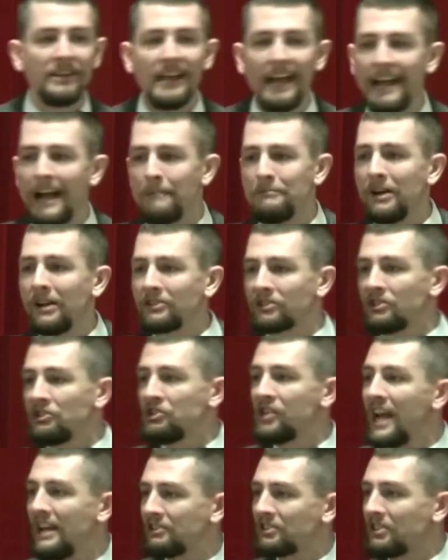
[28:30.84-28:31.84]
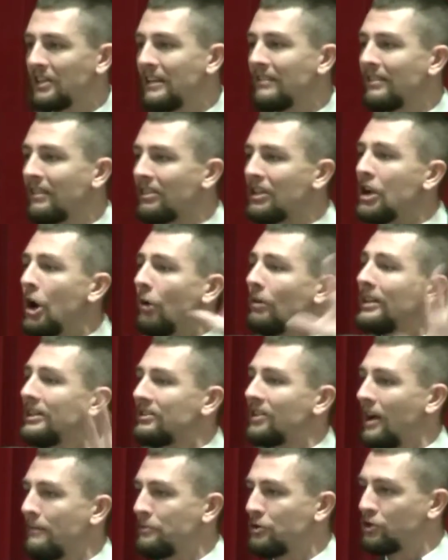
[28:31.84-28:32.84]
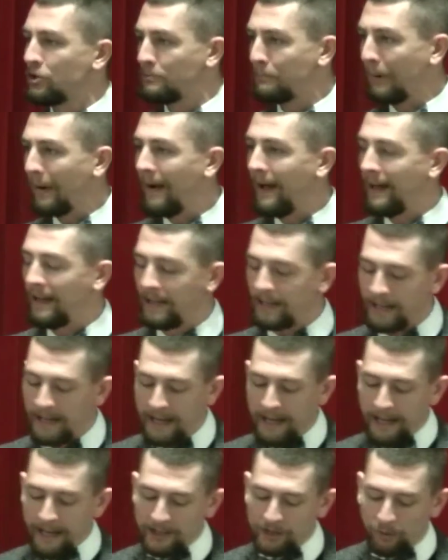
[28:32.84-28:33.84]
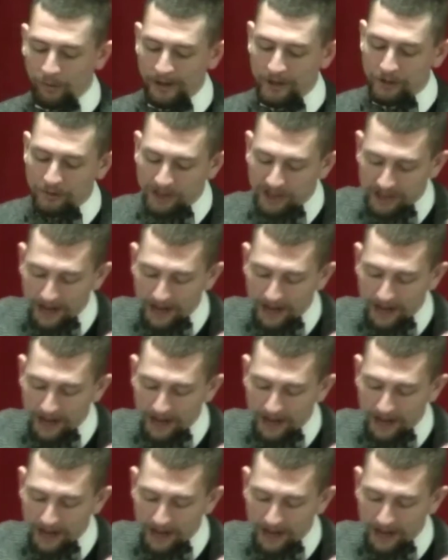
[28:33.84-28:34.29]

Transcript: the day. I'm not suggesting that the only time you should pray is when you